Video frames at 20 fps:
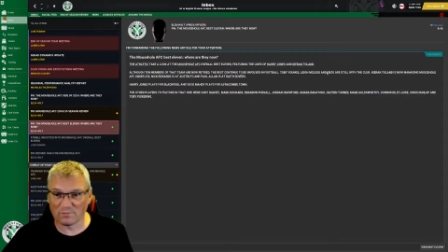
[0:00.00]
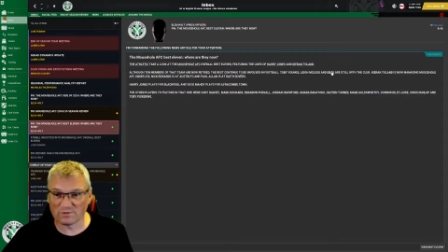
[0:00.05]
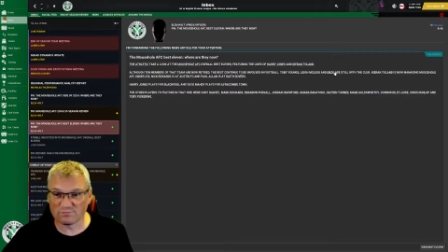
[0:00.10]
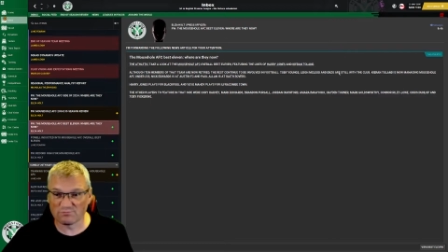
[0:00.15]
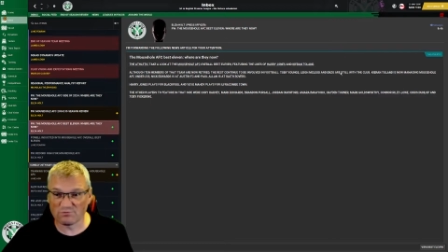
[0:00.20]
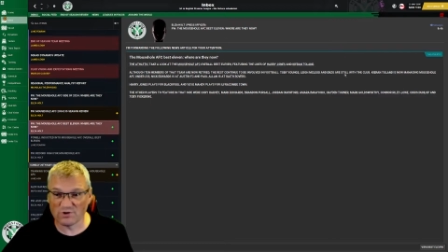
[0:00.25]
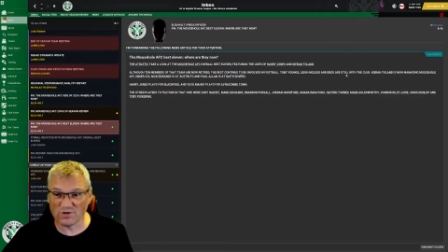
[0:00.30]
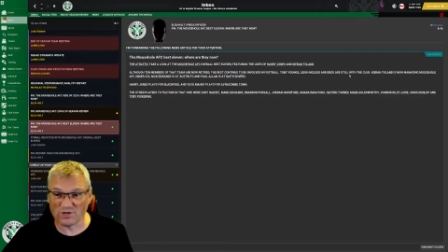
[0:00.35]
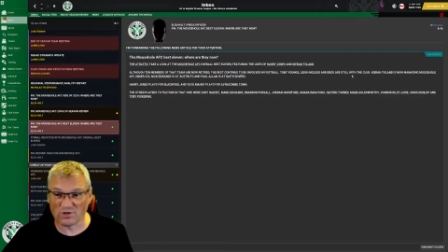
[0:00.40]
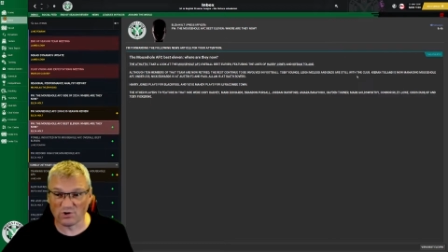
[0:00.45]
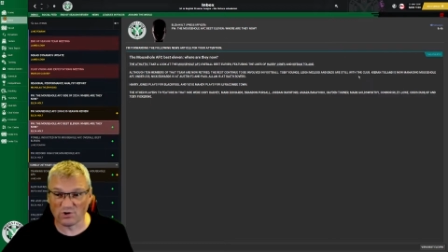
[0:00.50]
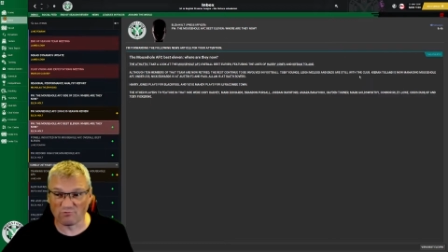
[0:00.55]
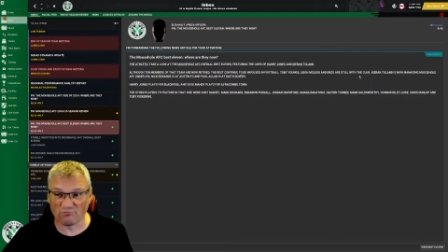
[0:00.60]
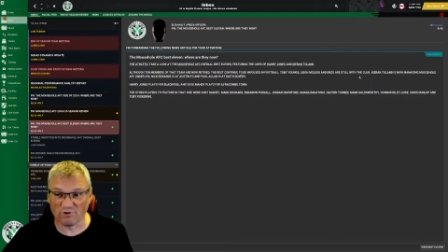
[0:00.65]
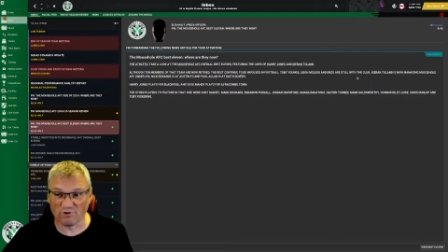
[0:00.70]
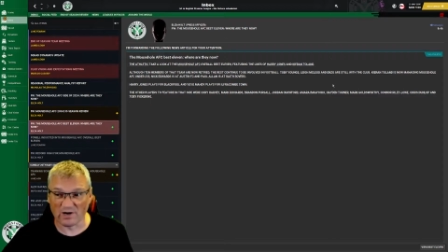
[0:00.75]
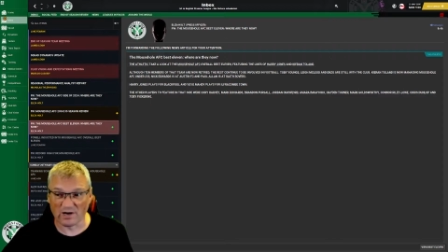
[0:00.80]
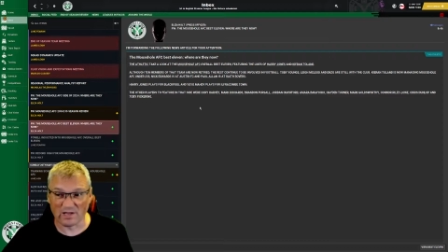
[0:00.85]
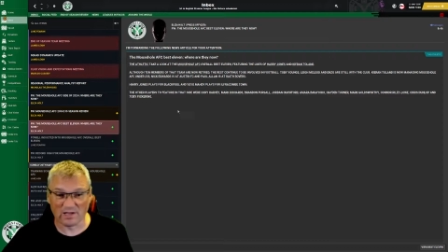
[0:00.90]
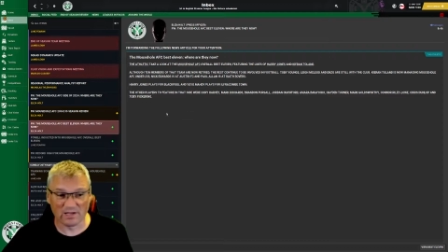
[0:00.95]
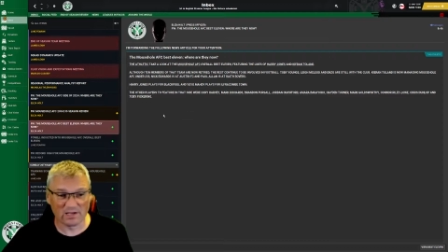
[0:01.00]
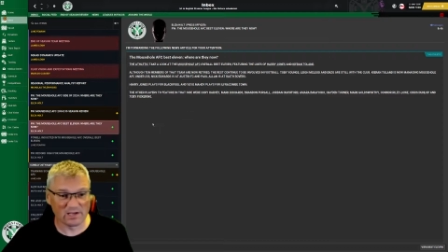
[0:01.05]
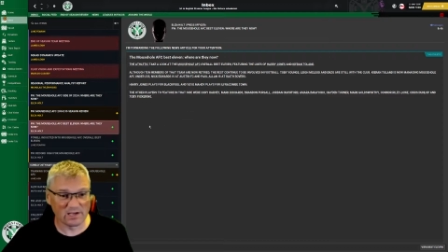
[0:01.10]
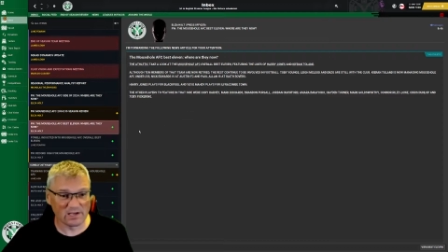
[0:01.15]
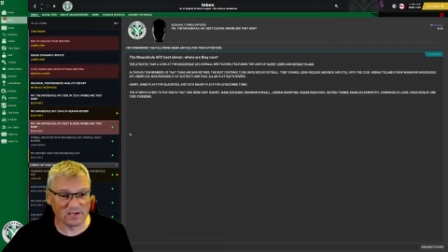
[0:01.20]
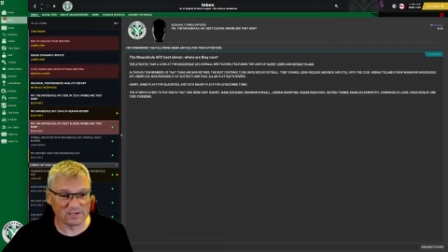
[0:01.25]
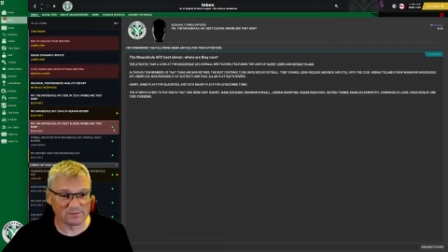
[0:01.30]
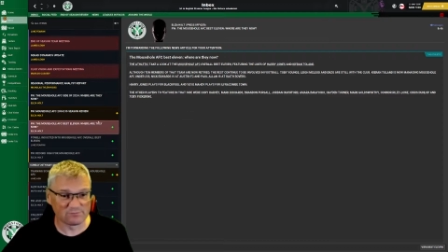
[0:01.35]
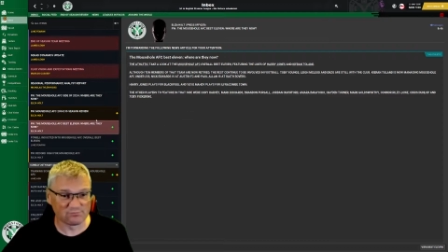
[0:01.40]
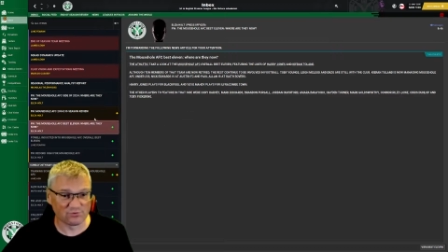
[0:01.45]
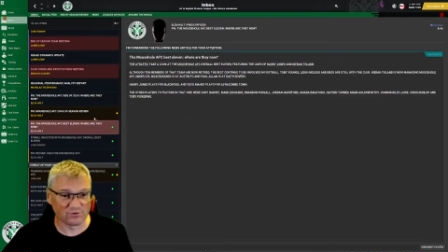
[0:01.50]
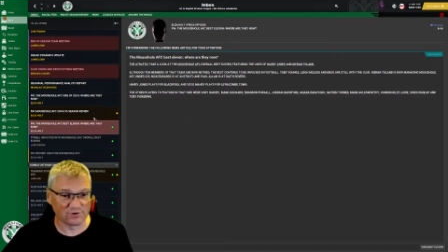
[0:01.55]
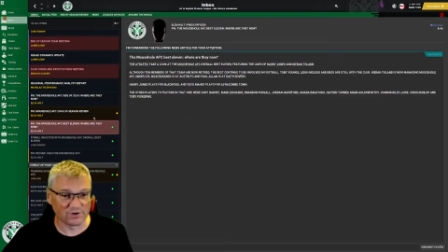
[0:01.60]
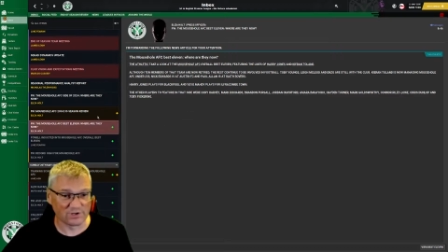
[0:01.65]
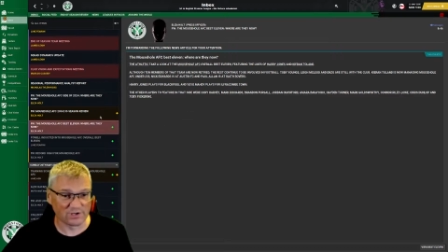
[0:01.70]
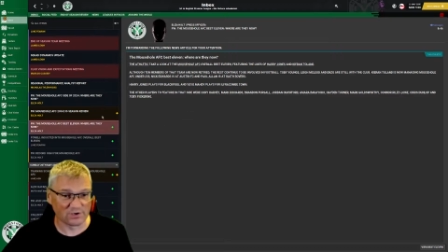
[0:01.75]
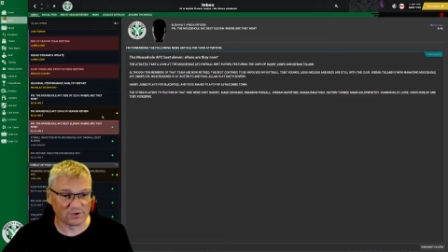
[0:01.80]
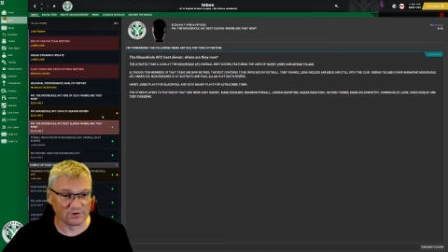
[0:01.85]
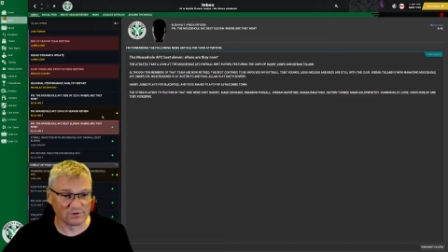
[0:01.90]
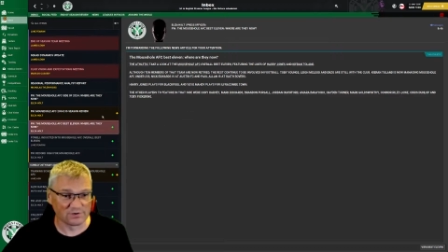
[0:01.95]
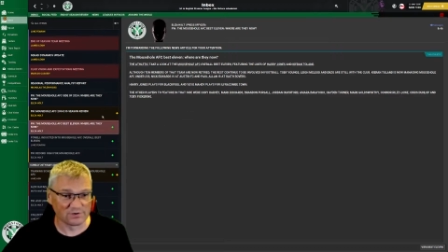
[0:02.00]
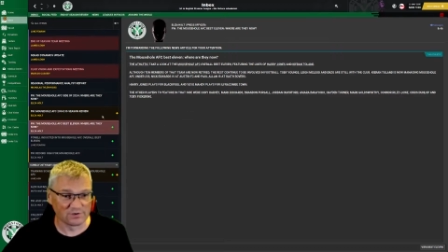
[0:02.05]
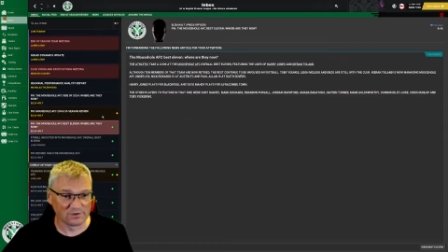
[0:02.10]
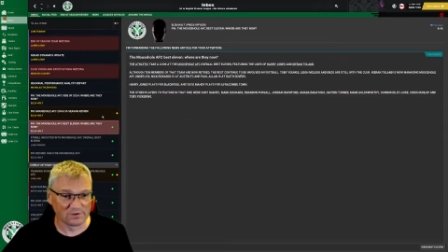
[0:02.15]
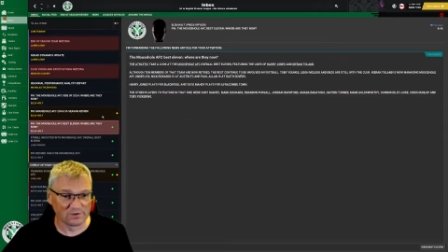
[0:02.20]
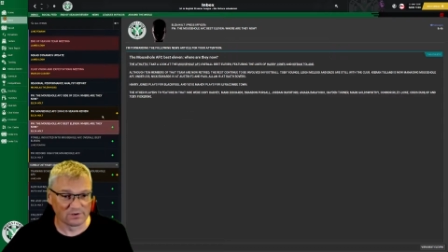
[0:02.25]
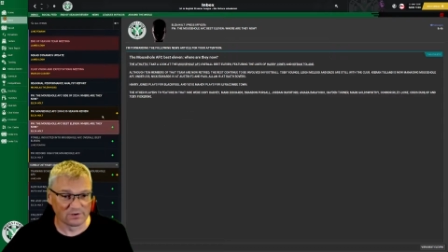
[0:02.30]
that's pretty good, really. That is pretty good.